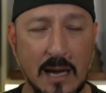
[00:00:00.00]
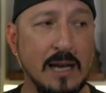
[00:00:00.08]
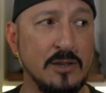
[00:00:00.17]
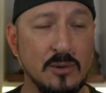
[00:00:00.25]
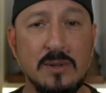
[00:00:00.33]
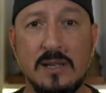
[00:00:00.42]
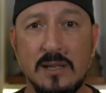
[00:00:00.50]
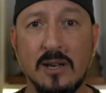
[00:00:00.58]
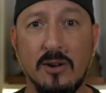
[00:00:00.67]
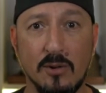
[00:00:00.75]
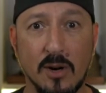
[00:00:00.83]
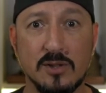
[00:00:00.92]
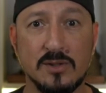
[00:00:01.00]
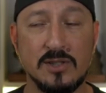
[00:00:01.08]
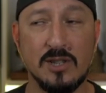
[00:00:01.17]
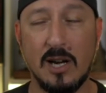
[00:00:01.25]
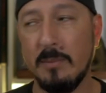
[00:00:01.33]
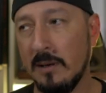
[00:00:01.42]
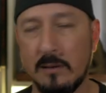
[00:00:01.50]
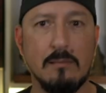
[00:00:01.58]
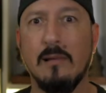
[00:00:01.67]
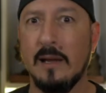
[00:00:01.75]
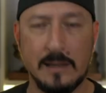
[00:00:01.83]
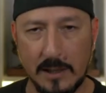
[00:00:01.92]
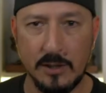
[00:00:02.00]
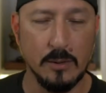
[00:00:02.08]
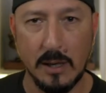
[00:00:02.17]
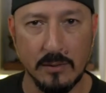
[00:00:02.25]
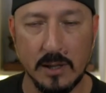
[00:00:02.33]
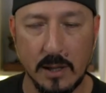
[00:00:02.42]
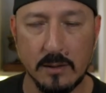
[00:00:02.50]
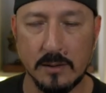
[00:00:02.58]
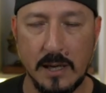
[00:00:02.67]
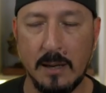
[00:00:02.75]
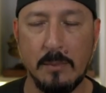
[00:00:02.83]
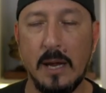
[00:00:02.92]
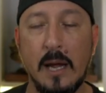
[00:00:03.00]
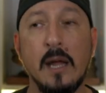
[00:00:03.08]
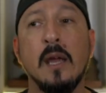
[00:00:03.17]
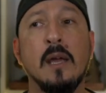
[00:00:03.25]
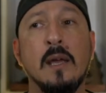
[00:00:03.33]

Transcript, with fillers: I do need to go grocery shopping like I do every other damn day.